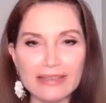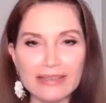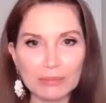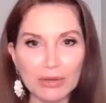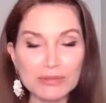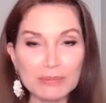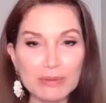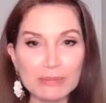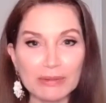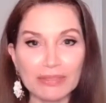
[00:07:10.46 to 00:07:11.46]
When most
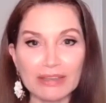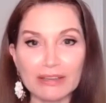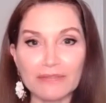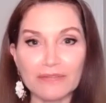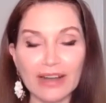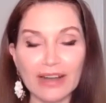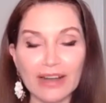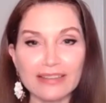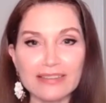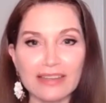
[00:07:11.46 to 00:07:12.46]
people think of Frank
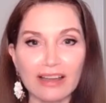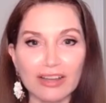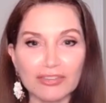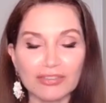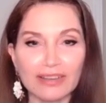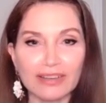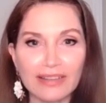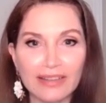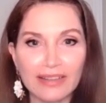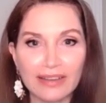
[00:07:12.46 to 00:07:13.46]
Sinatra,
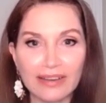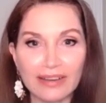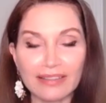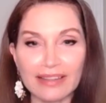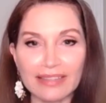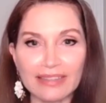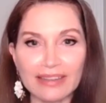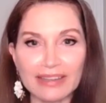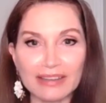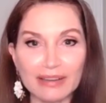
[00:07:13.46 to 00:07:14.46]
they
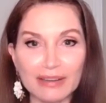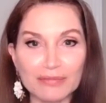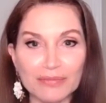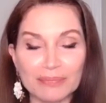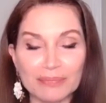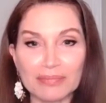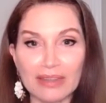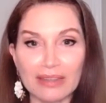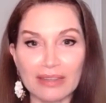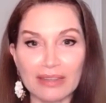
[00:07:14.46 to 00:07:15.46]
think of
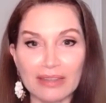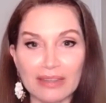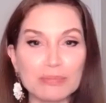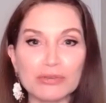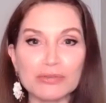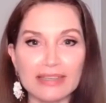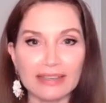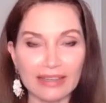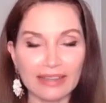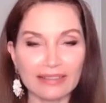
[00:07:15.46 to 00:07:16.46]
his music,
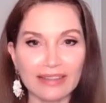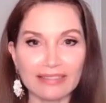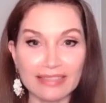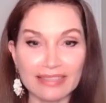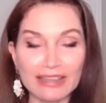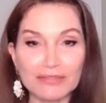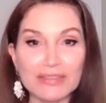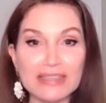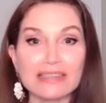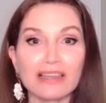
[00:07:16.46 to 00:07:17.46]
and then they think of
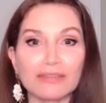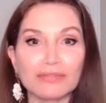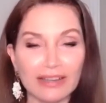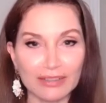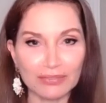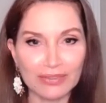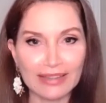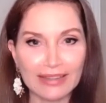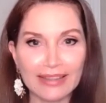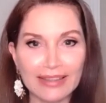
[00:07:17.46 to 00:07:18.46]
his love life,
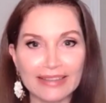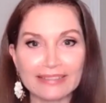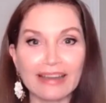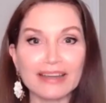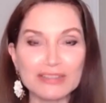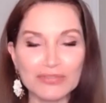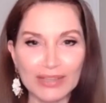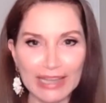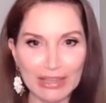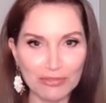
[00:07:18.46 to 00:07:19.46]
not his
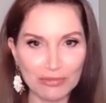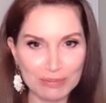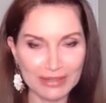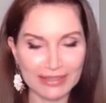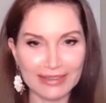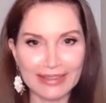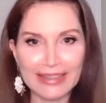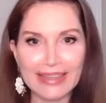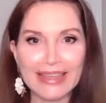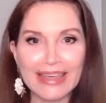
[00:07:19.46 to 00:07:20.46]
philanthropy.
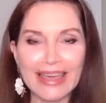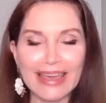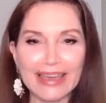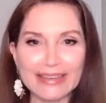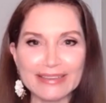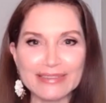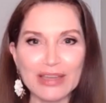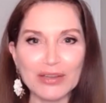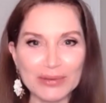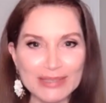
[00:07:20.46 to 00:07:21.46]
And
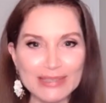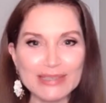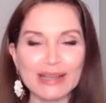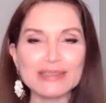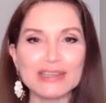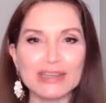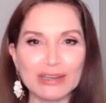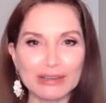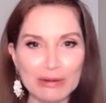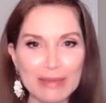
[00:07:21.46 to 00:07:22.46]
so it's nice to
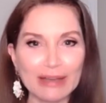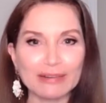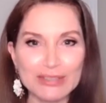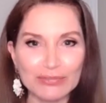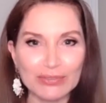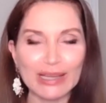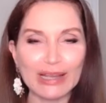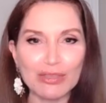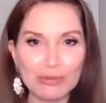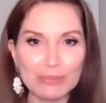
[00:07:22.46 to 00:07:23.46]
hear about his
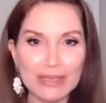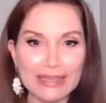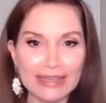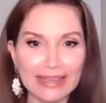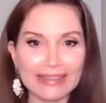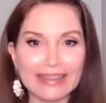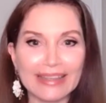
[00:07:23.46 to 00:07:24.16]
philanthropy and